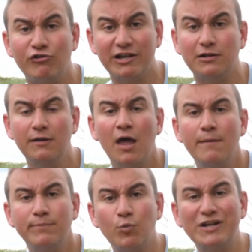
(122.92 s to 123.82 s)
idyll,
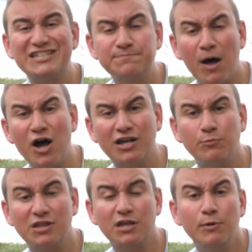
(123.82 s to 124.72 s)
but one
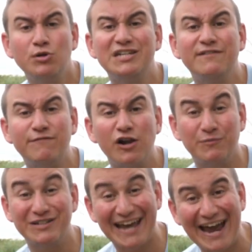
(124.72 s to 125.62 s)
sparking with community
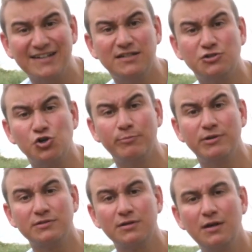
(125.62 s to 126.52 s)
involvement and
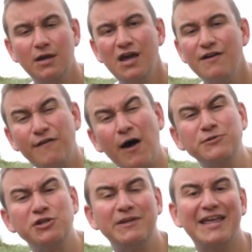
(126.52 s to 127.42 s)
enjoyment.
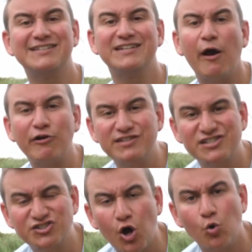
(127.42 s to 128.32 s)
Farms should be there to nourish the
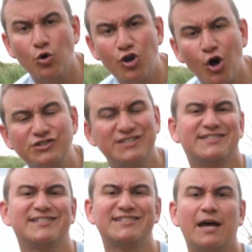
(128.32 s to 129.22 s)
soul, not
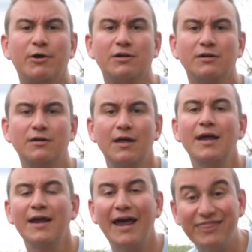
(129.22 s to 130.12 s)
just the stomach.
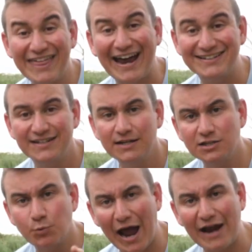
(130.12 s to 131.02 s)
And that
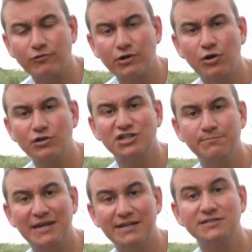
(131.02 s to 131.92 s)
is what agroecology
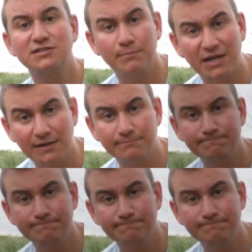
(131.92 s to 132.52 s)
means to me.